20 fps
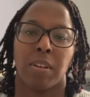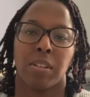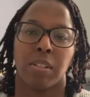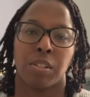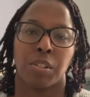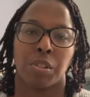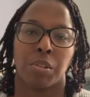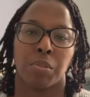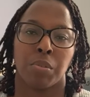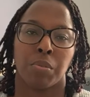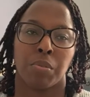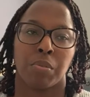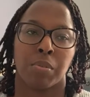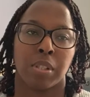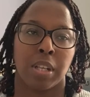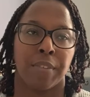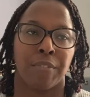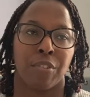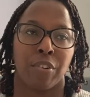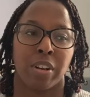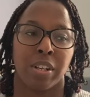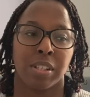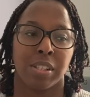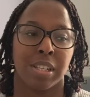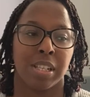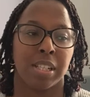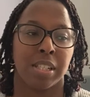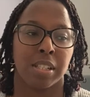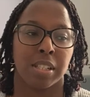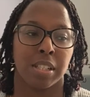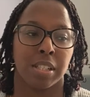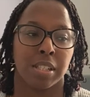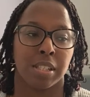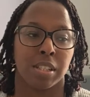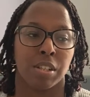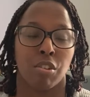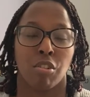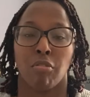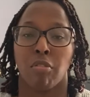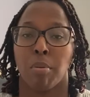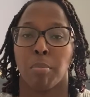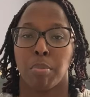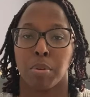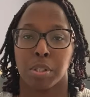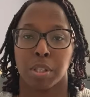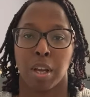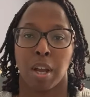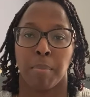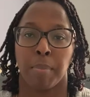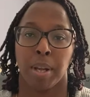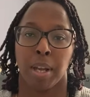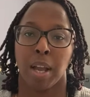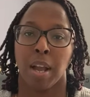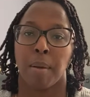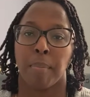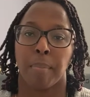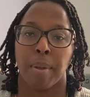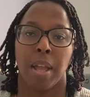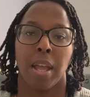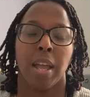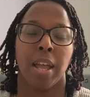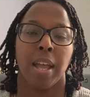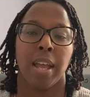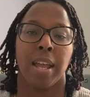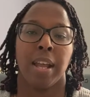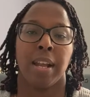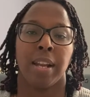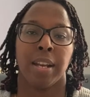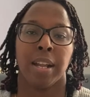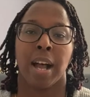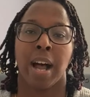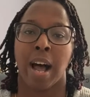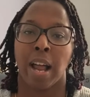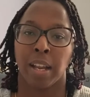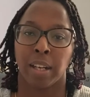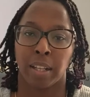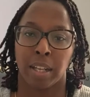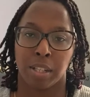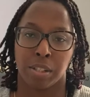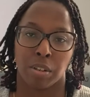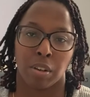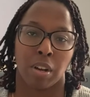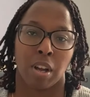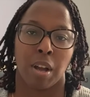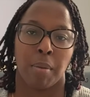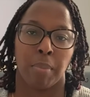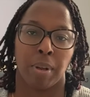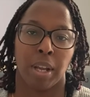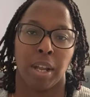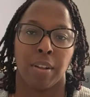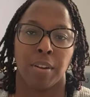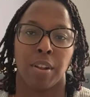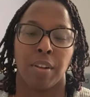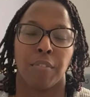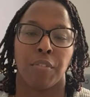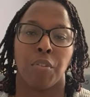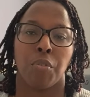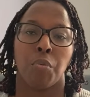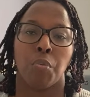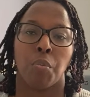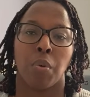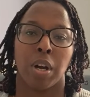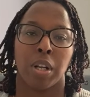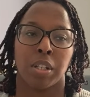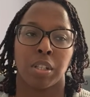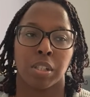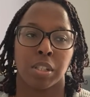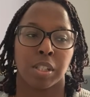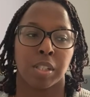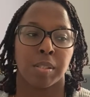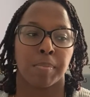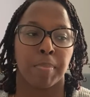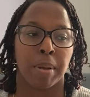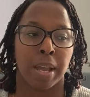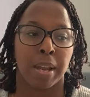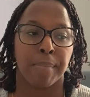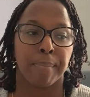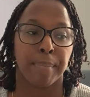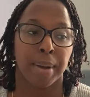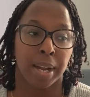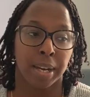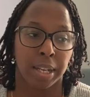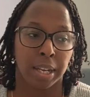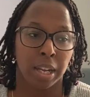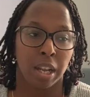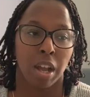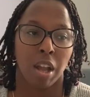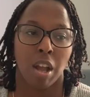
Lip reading: So say for instance, November's coming up and the holidays are coming, and if you want to spend money